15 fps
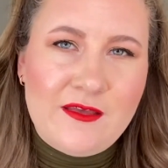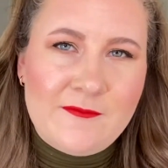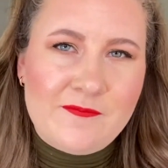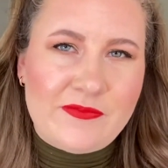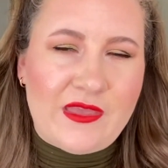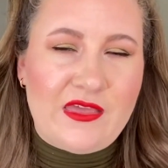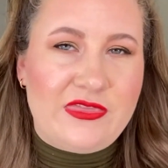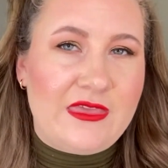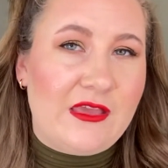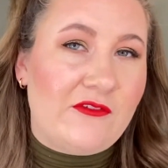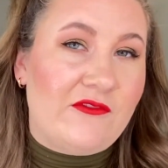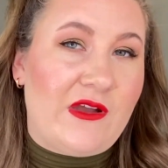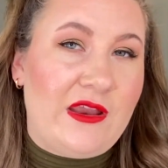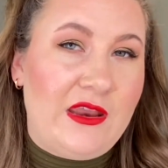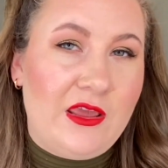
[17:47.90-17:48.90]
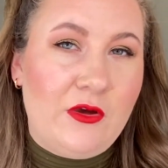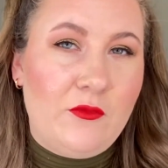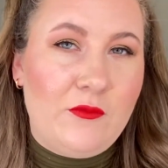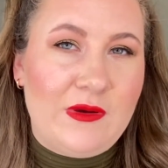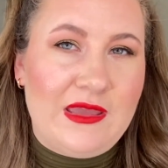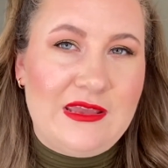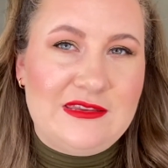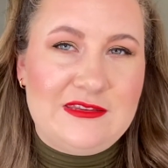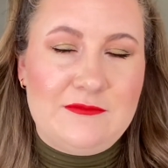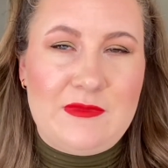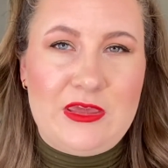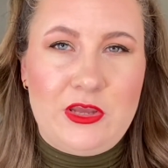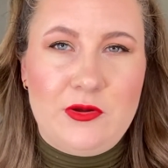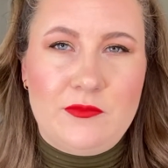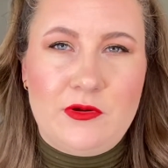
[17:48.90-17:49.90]
I think finding a way to
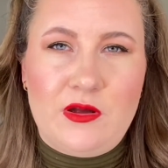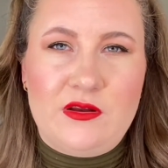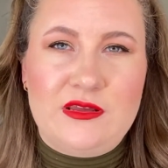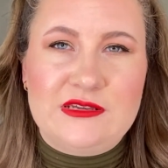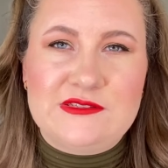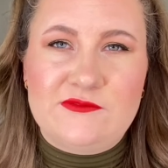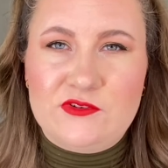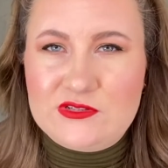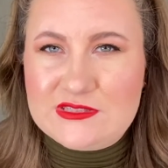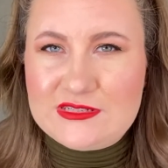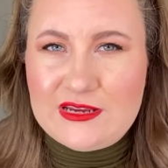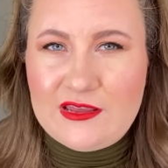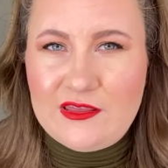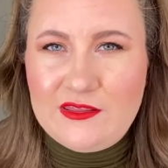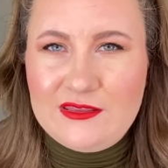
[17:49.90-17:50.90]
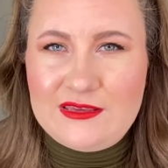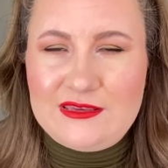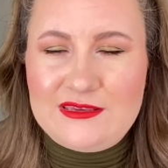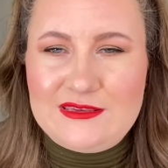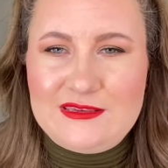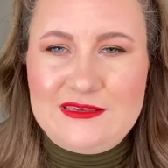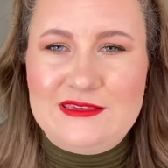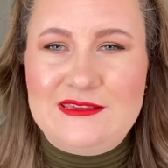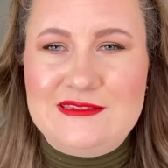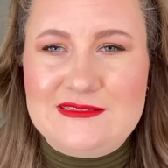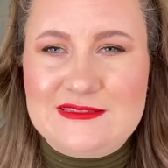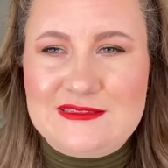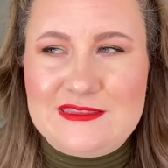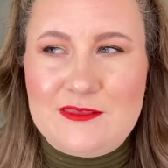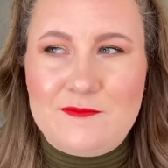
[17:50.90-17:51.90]
make your products versatile
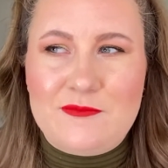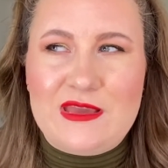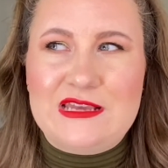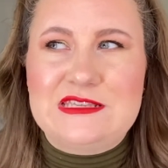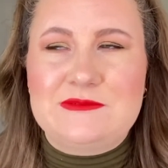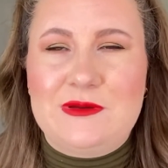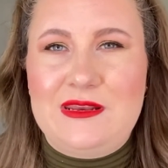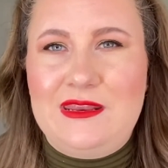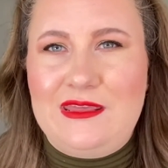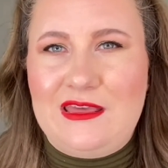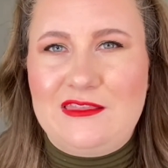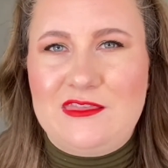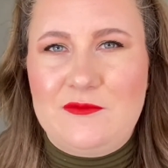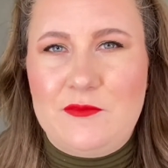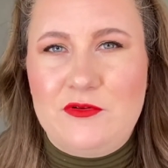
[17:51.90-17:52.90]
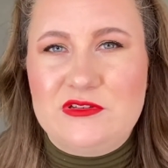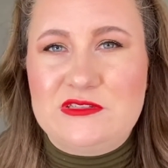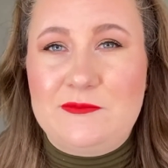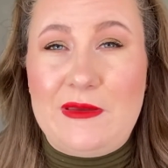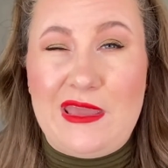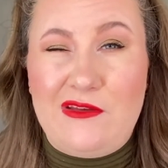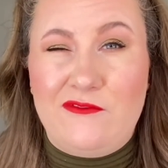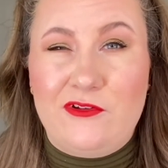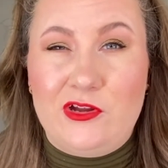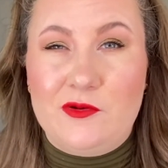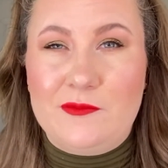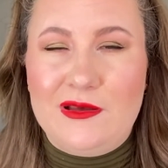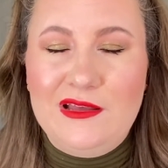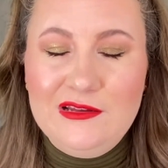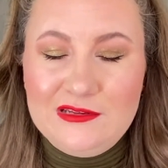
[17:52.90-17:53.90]
is the best way to get the most bang for your
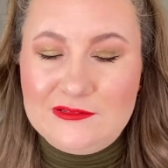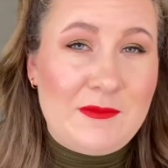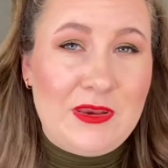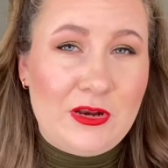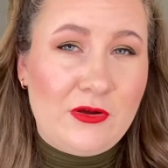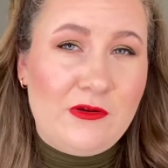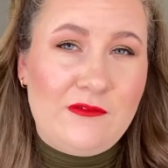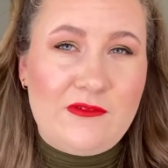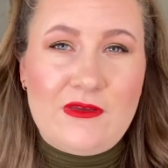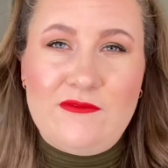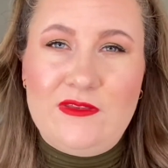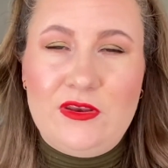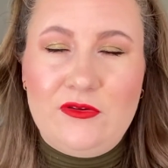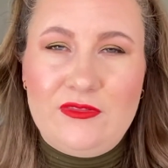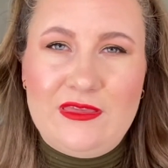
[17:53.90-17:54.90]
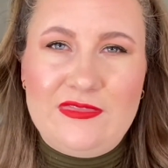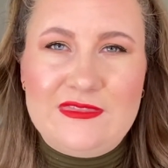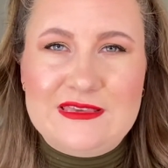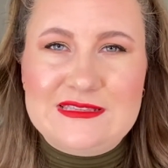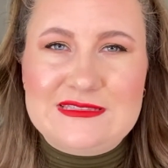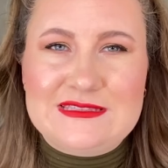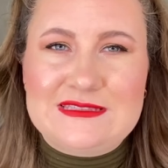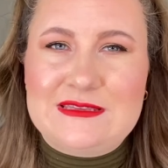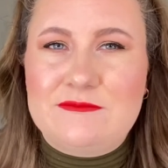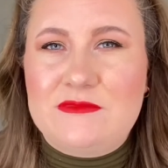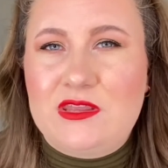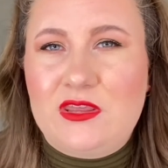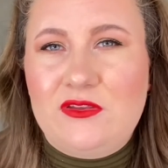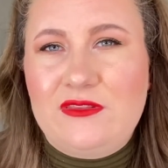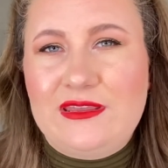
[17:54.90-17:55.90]
buck. You know, if a video like this is
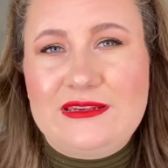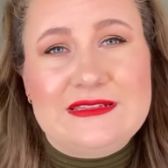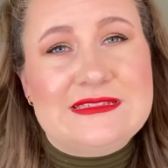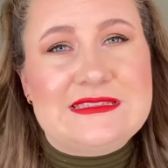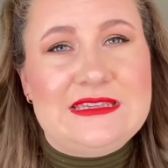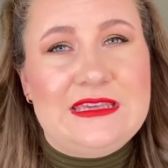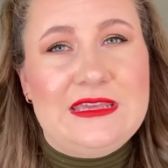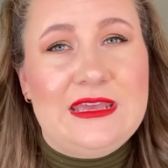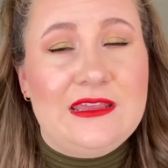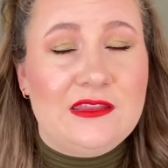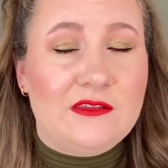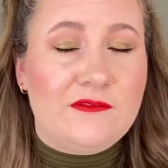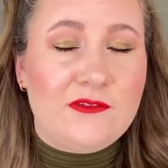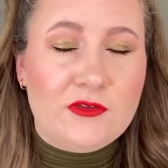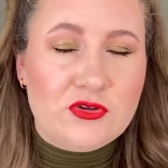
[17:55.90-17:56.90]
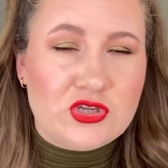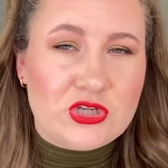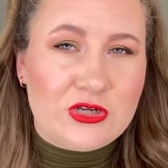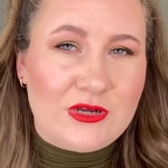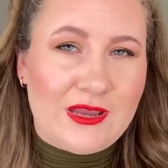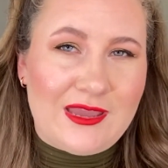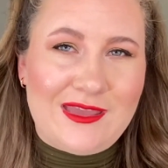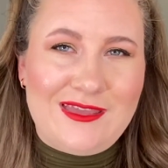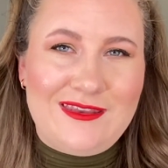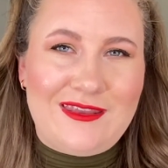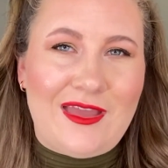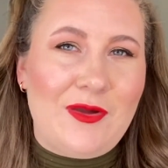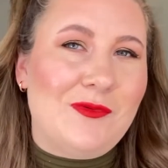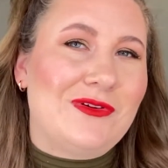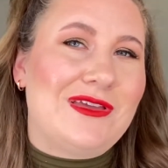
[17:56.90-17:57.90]
something you'd like to see in the future, and
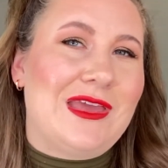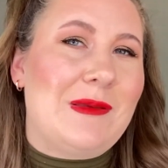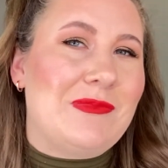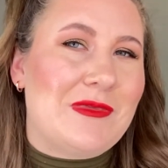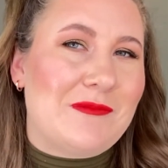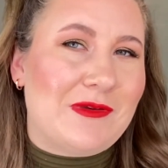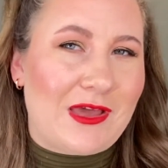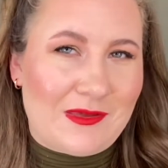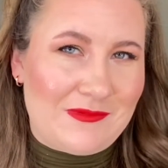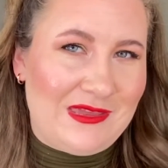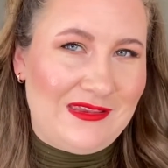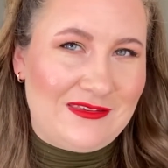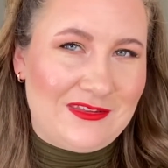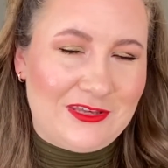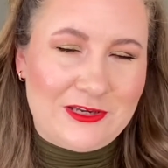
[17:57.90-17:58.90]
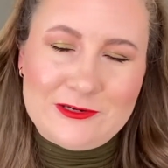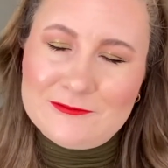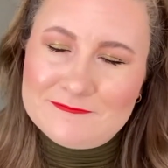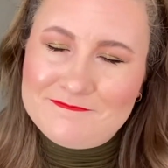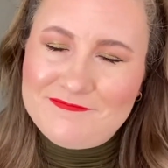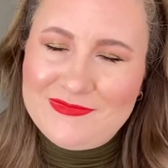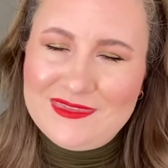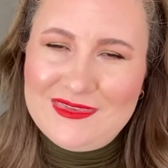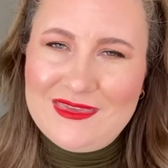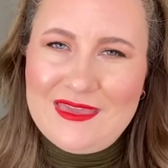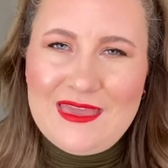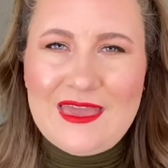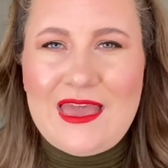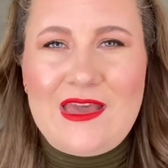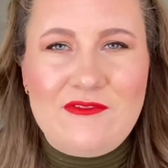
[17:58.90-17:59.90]
I will keep them coming to you.
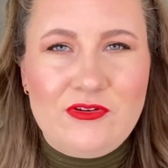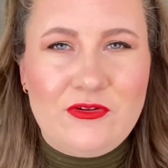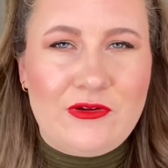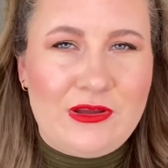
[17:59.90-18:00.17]
Have a great